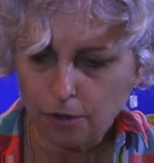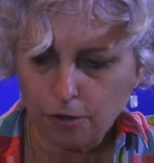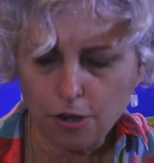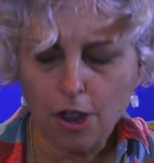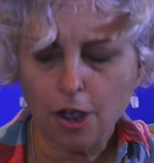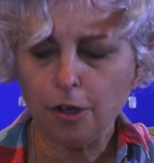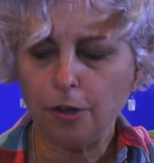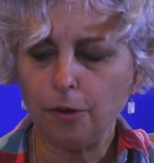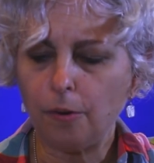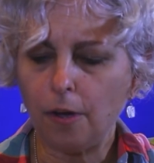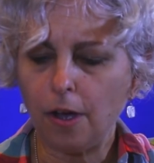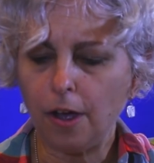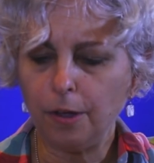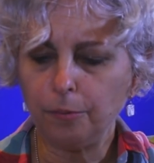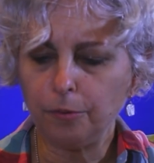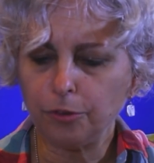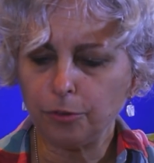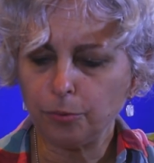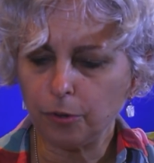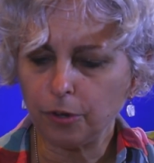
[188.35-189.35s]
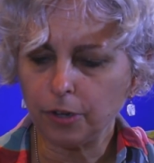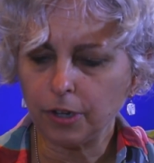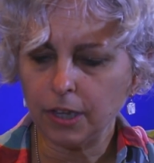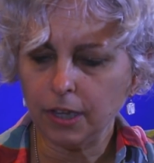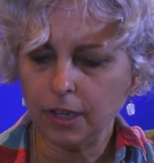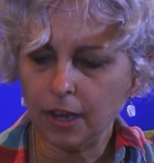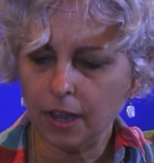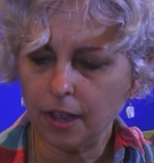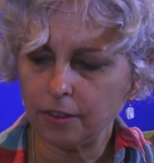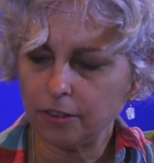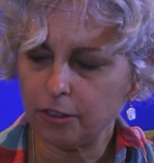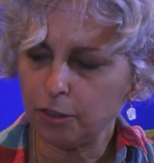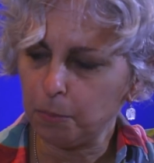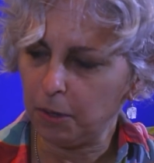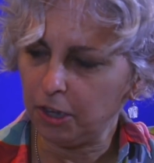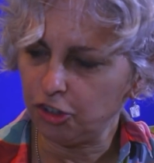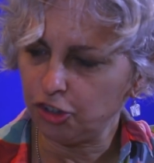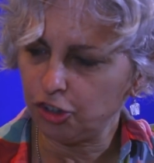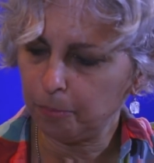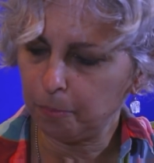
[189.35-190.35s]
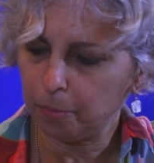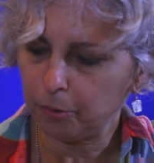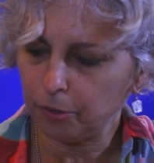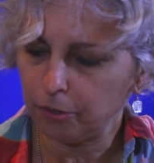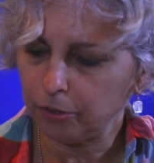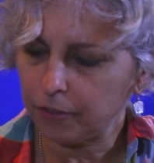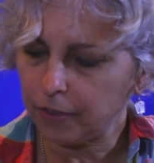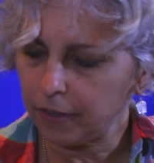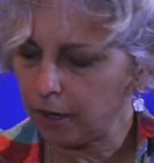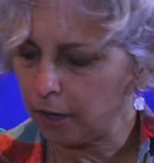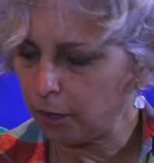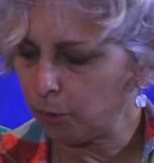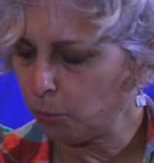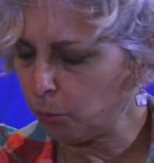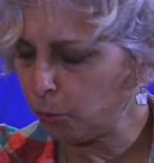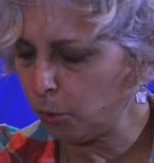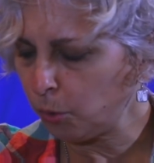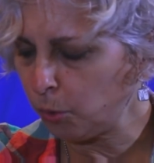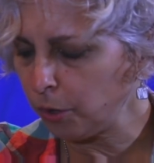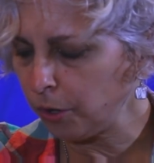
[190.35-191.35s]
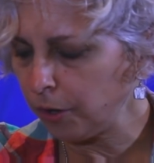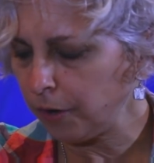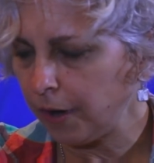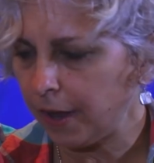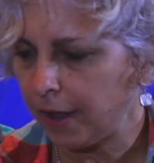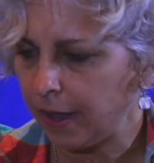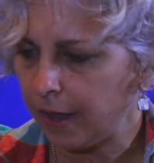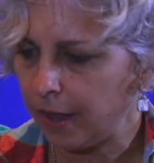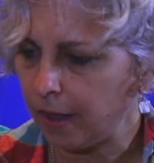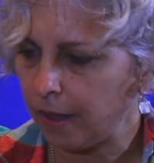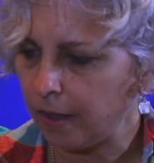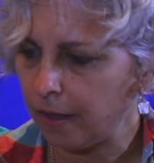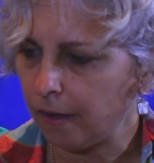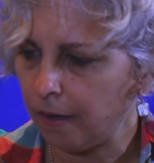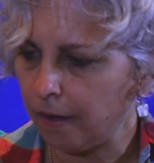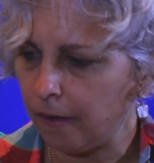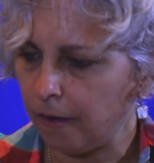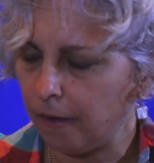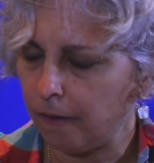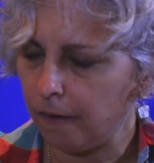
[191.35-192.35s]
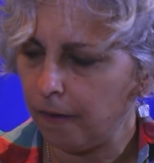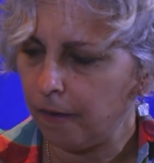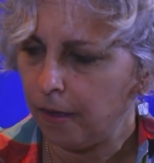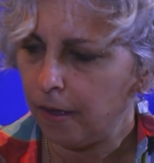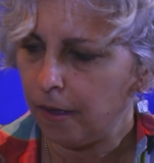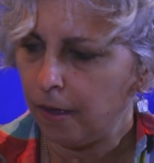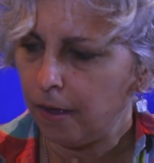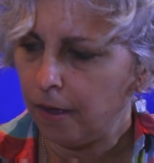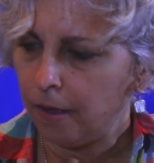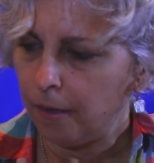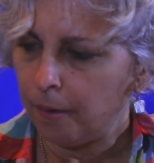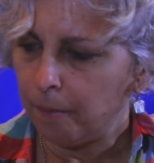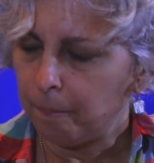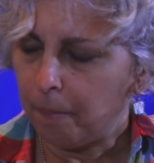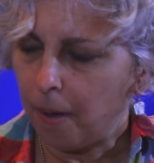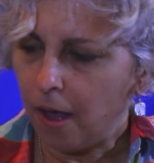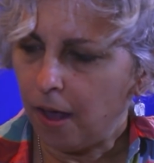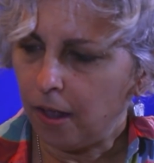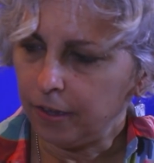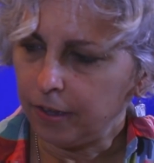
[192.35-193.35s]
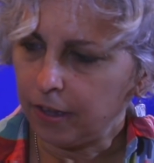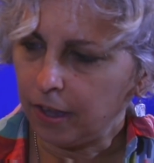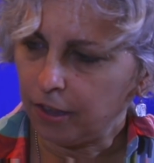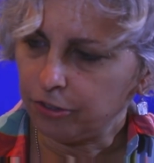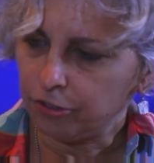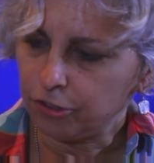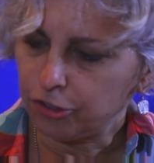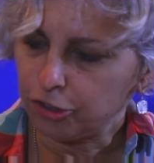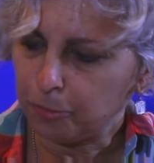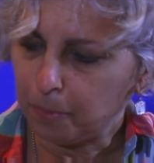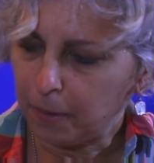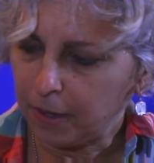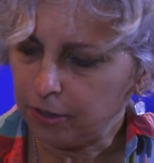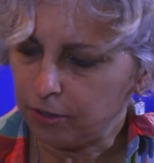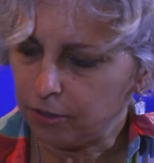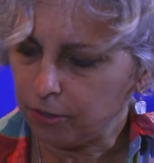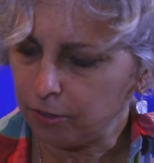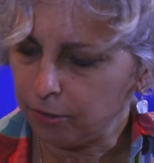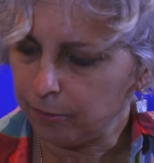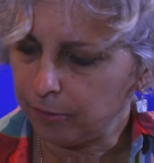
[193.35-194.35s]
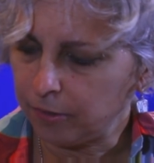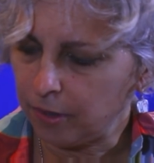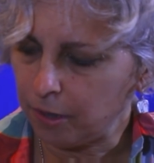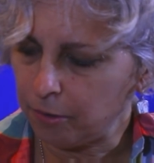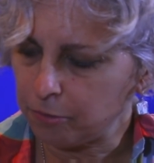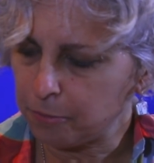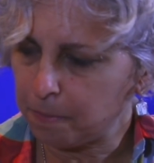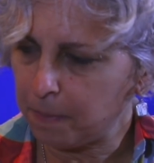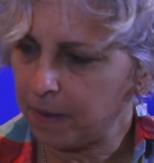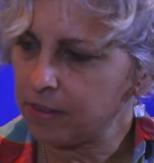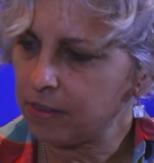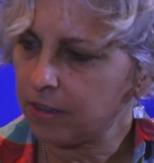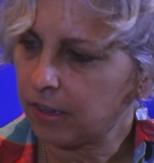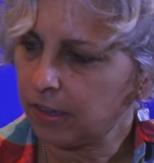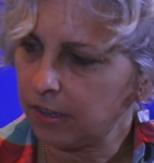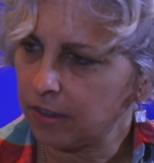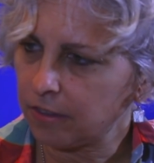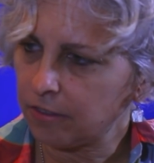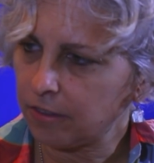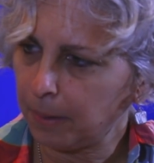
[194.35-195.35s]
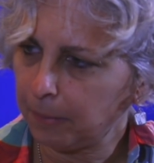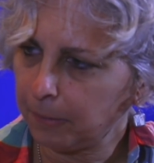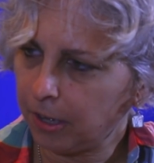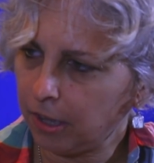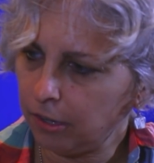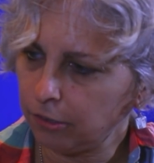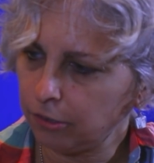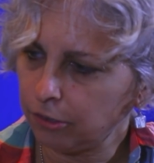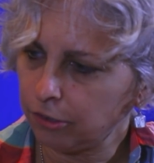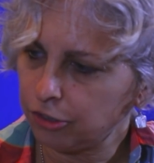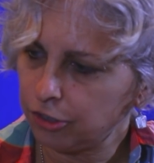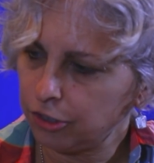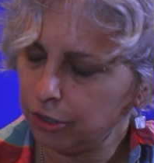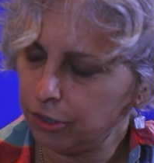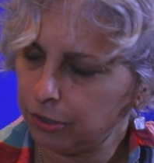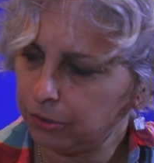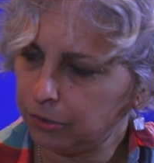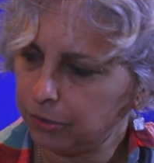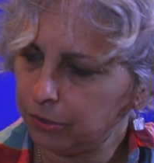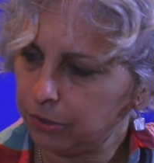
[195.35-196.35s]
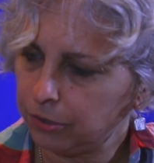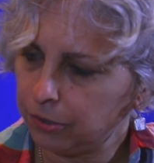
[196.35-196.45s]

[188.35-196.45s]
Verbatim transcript: No, I was working at Spaceship Earth, and I wore a polyester spacesuit that was basically the same color as you.